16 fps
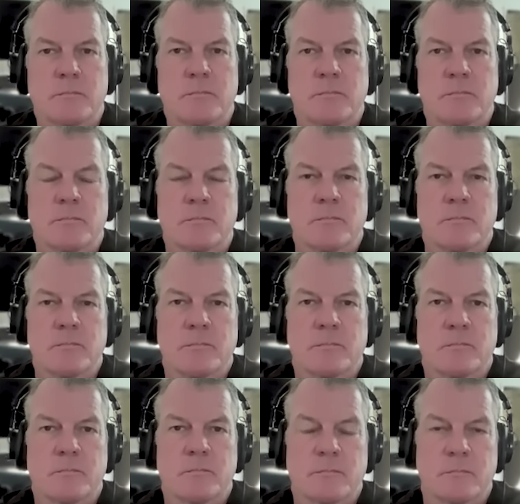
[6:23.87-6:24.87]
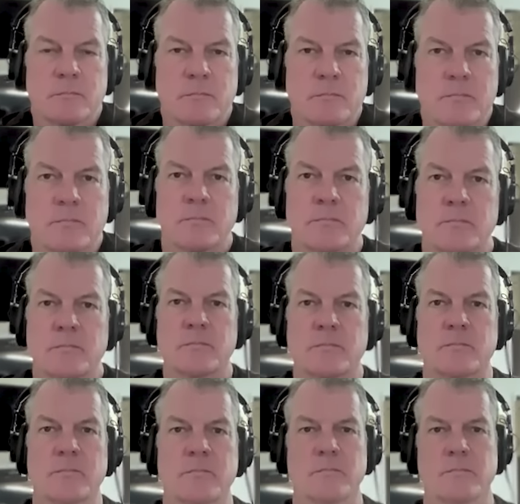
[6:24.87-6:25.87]

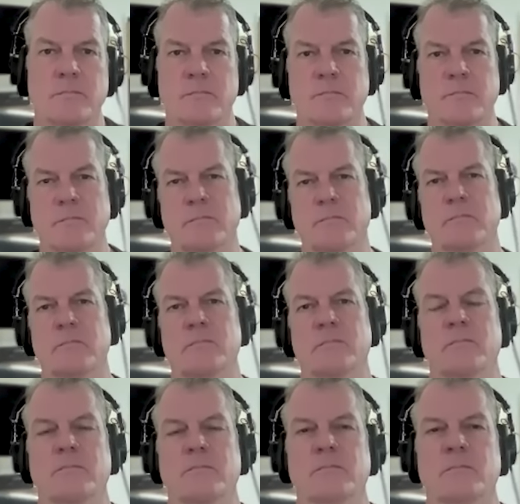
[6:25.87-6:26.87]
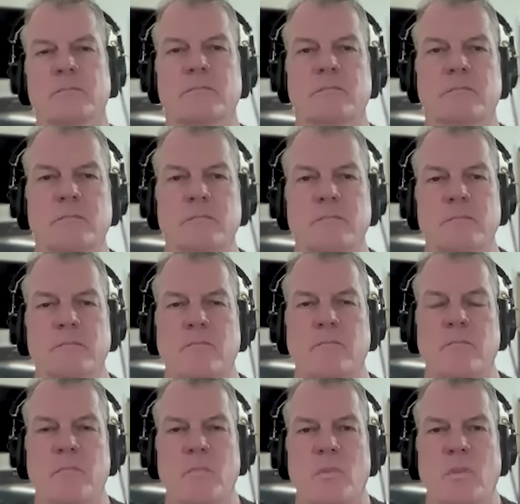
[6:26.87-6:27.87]

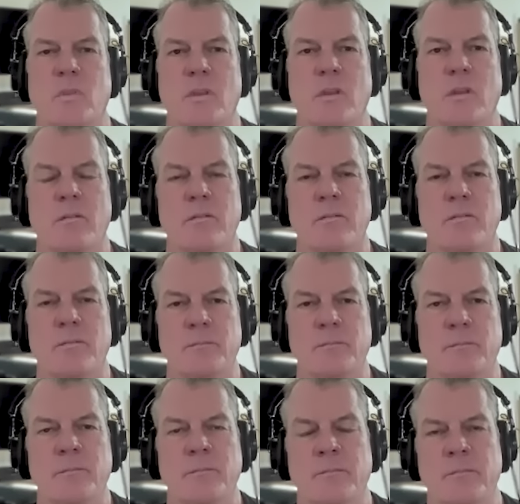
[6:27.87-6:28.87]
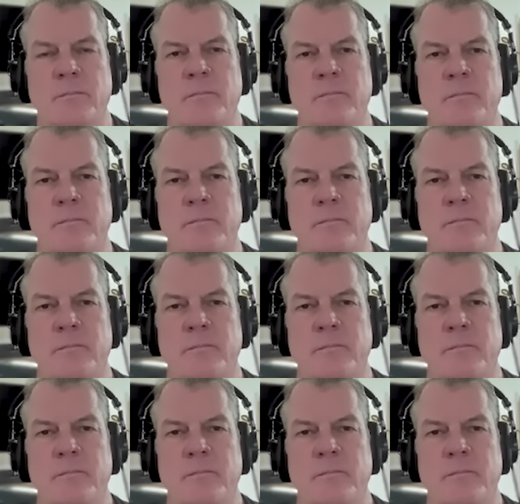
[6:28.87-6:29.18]
The person shown says nothing.